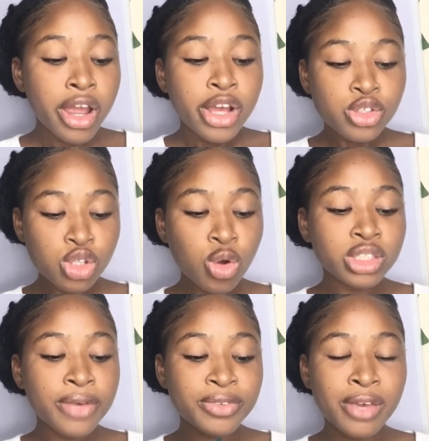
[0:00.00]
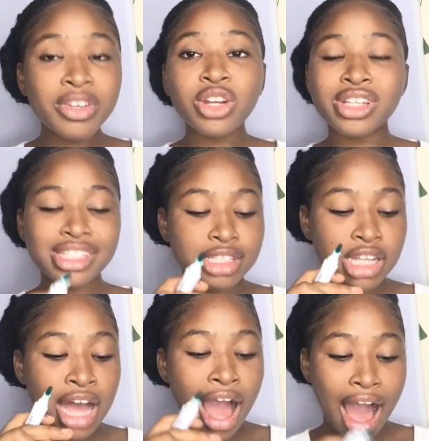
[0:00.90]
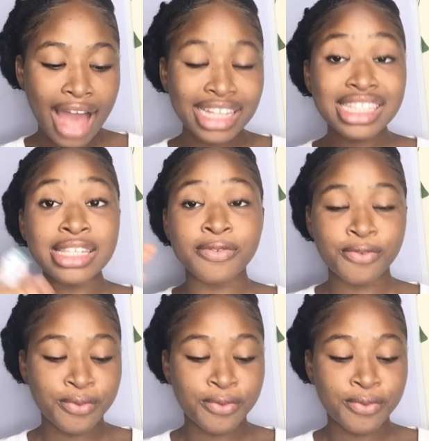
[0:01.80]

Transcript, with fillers: So they've given us the height in